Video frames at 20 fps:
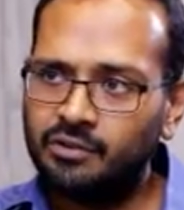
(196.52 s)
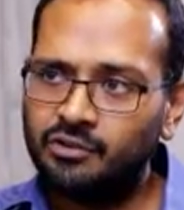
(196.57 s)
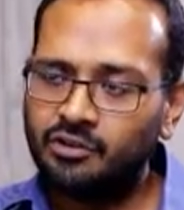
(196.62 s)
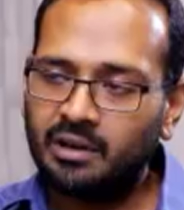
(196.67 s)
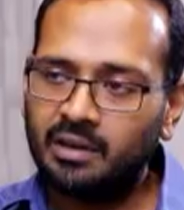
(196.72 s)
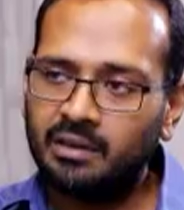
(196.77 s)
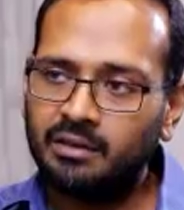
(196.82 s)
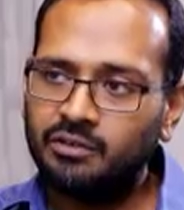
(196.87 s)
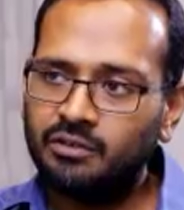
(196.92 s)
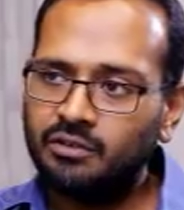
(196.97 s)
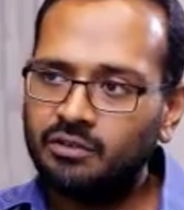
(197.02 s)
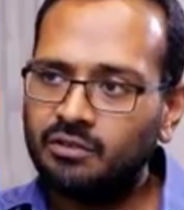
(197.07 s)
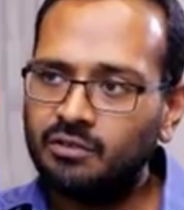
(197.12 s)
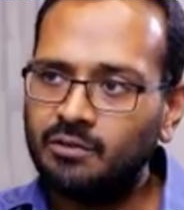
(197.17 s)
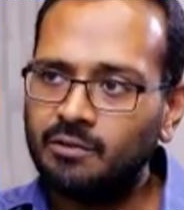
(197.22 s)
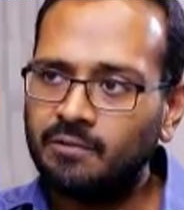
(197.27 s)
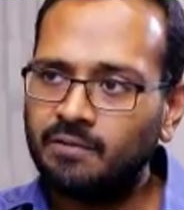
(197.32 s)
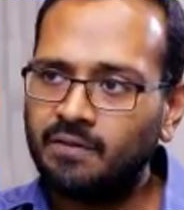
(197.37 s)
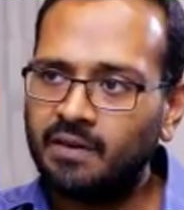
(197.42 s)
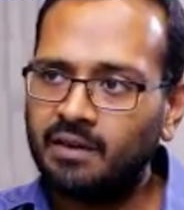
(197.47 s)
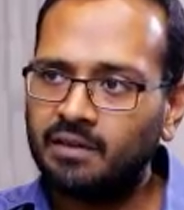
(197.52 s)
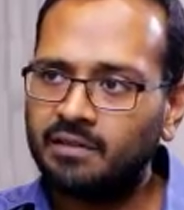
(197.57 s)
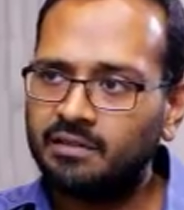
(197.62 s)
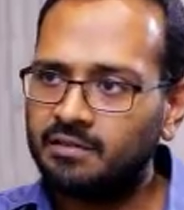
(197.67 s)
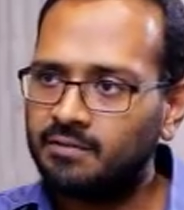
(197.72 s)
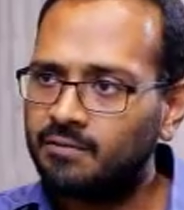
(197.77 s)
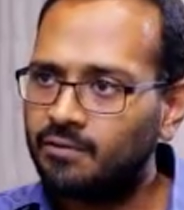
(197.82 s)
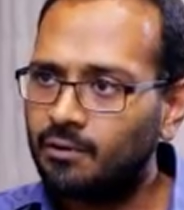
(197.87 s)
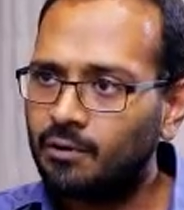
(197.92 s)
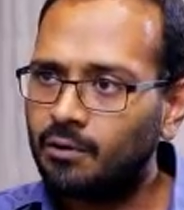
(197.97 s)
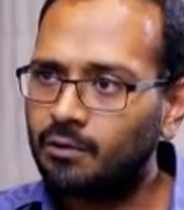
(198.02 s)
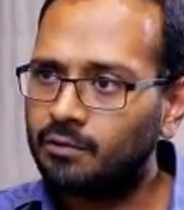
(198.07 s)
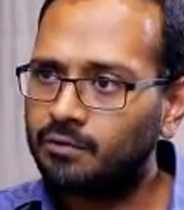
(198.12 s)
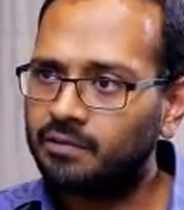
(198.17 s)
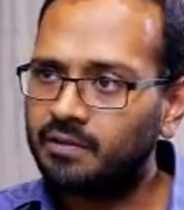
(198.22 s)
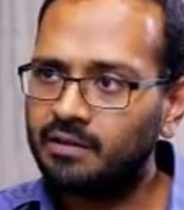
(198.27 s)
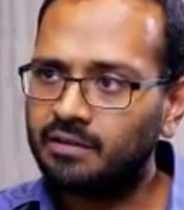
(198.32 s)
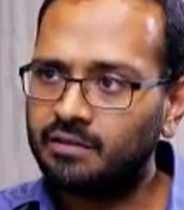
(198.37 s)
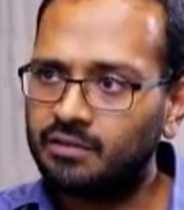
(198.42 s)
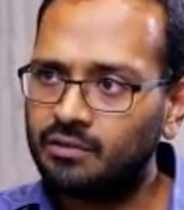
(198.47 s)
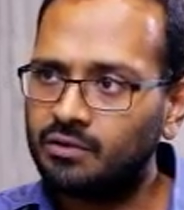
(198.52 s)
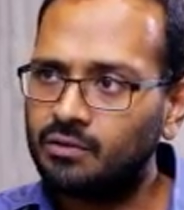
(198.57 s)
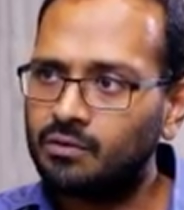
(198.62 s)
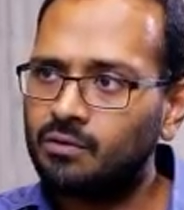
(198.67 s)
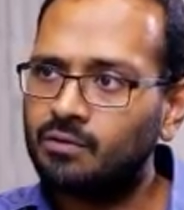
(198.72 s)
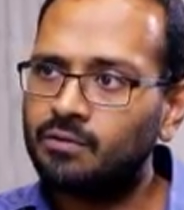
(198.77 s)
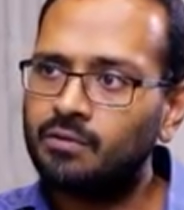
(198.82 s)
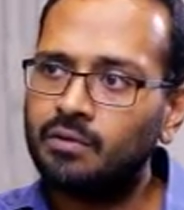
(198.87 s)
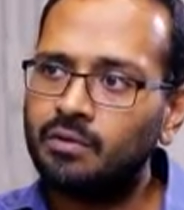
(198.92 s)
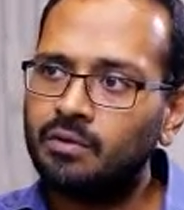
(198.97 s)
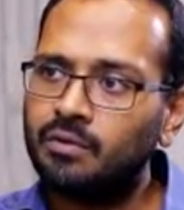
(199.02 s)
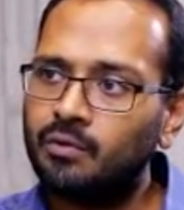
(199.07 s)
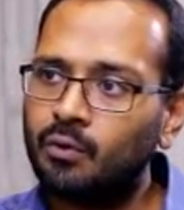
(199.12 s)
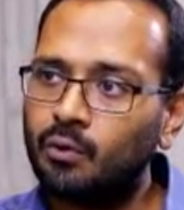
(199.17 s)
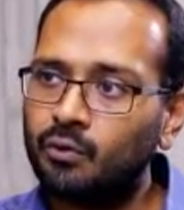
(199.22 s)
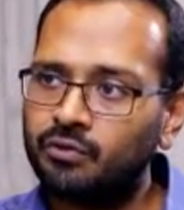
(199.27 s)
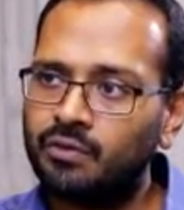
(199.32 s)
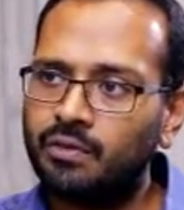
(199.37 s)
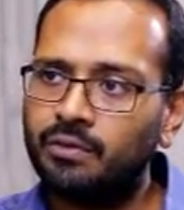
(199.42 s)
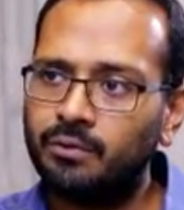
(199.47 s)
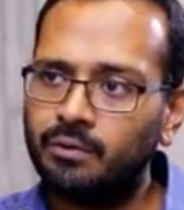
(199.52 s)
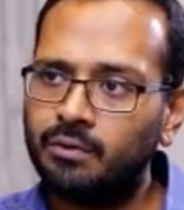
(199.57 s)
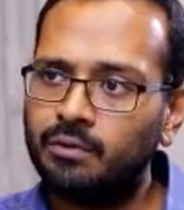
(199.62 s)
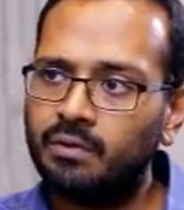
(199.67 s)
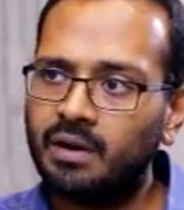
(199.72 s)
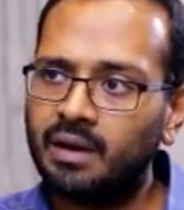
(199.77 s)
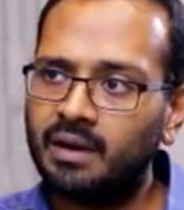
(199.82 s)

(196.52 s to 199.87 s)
have the challenges you faced evolved as you've rose through the